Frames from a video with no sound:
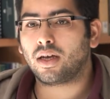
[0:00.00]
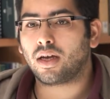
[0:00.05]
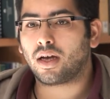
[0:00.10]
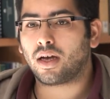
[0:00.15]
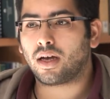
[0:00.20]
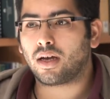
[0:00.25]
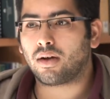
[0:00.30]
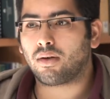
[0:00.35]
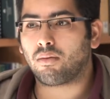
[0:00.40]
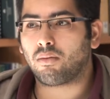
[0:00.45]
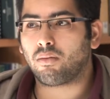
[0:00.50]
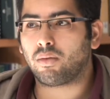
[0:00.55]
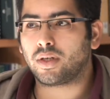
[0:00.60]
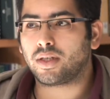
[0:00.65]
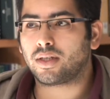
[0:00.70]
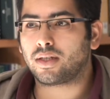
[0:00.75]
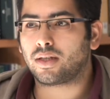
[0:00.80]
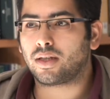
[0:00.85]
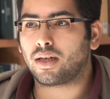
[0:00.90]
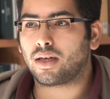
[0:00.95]

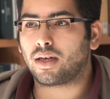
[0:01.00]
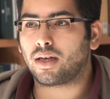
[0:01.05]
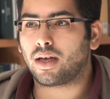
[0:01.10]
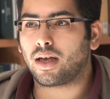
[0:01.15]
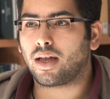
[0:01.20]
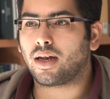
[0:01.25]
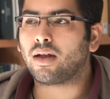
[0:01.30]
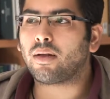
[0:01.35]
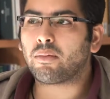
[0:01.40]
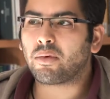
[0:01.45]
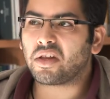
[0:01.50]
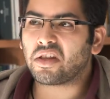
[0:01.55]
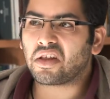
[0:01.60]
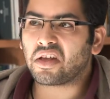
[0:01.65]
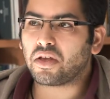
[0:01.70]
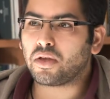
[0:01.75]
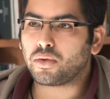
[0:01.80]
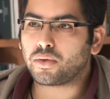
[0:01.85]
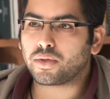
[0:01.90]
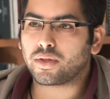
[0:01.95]

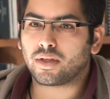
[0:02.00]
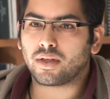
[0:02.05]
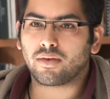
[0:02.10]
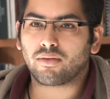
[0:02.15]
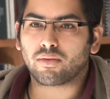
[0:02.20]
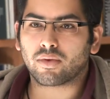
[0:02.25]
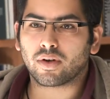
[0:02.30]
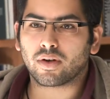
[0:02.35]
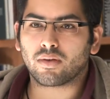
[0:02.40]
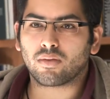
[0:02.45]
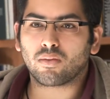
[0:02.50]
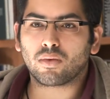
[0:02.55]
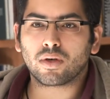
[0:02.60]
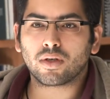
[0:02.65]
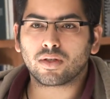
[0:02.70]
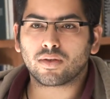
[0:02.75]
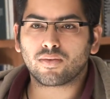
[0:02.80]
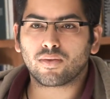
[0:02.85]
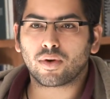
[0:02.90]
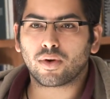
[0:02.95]
They used different
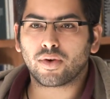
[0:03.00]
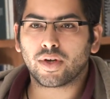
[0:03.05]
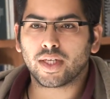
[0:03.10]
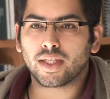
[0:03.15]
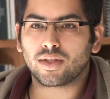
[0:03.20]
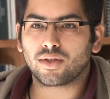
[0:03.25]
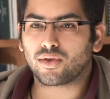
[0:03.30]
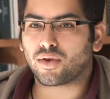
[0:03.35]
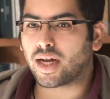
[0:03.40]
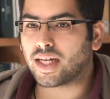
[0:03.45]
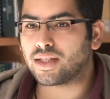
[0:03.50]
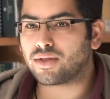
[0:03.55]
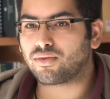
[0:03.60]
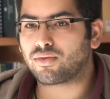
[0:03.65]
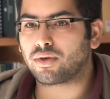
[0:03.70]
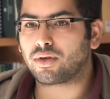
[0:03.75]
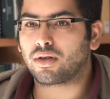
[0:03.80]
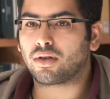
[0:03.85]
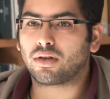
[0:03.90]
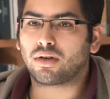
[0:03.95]
words for it:
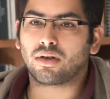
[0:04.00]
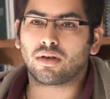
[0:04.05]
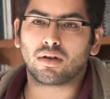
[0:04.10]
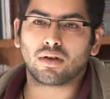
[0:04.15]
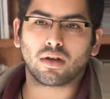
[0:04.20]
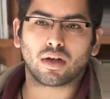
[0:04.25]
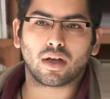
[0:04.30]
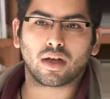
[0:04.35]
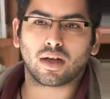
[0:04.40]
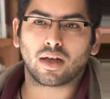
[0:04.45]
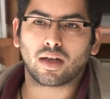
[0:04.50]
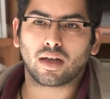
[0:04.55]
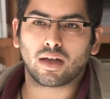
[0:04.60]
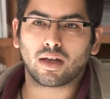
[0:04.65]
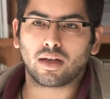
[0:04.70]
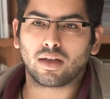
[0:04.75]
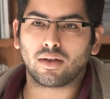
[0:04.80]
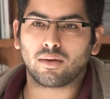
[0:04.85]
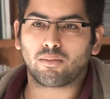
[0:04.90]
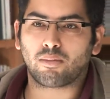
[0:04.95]
transfer,
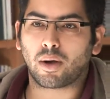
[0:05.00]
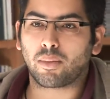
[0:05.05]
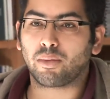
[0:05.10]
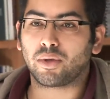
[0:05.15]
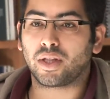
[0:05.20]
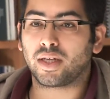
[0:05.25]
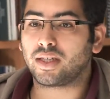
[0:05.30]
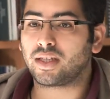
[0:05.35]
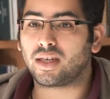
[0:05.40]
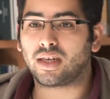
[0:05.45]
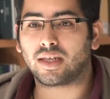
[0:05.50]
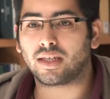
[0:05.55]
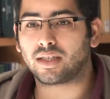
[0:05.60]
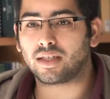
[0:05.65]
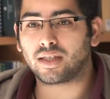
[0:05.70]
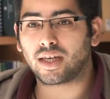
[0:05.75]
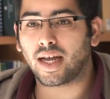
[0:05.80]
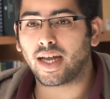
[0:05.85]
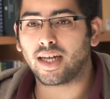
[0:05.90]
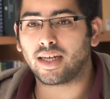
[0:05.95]
population
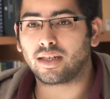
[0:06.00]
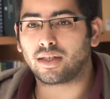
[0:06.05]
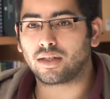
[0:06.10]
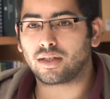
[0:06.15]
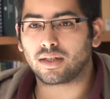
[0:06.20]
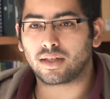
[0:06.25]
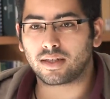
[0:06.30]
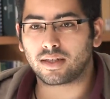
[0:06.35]
exchange,